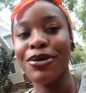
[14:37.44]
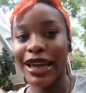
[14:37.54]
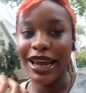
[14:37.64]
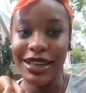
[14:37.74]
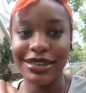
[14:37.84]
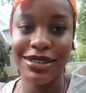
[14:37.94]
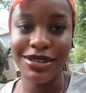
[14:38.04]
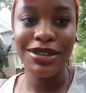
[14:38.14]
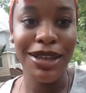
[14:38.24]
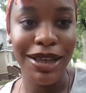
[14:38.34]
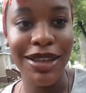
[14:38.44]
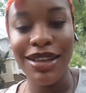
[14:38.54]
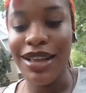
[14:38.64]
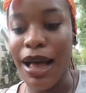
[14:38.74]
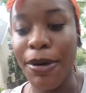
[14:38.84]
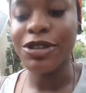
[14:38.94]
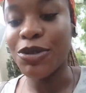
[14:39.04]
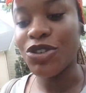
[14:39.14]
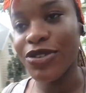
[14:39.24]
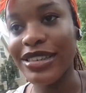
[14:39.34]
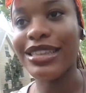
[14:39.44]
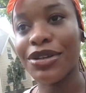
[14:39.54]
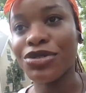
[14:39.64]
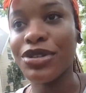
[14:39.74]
But who cares? I'm going to be stressed out